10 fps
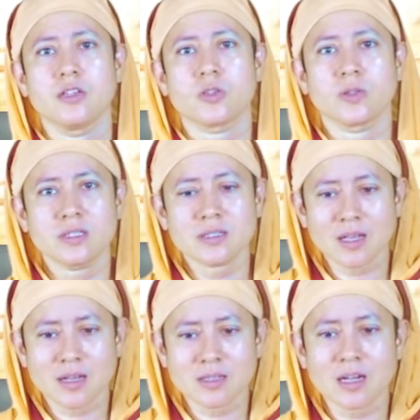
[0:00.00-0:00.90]
So this is
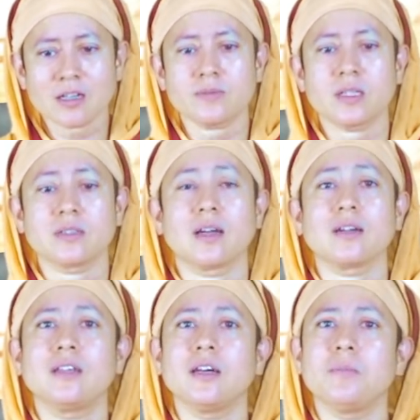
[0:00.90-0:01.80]
a result of the
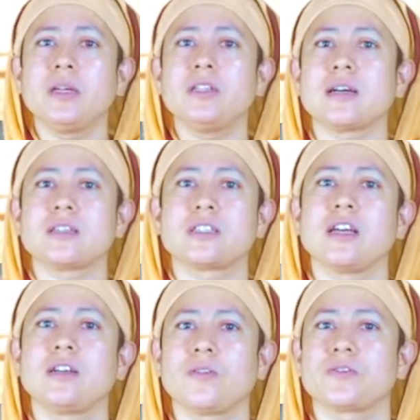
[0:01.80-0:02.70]
Dagdha Bija
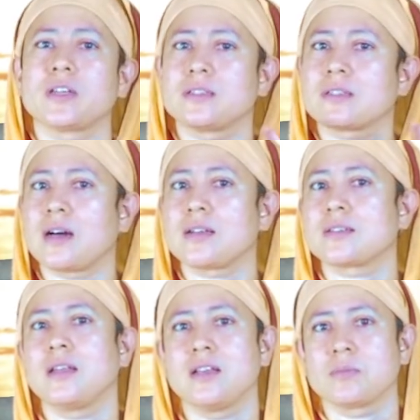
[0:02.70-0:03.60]
state of
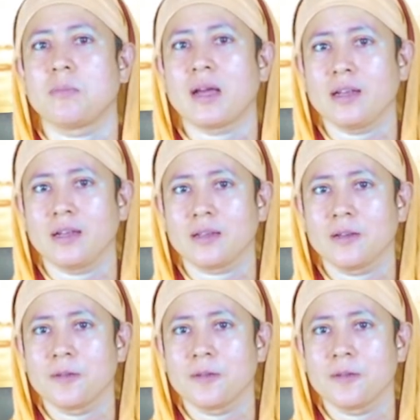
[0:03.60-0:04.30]
sanskars in his mind,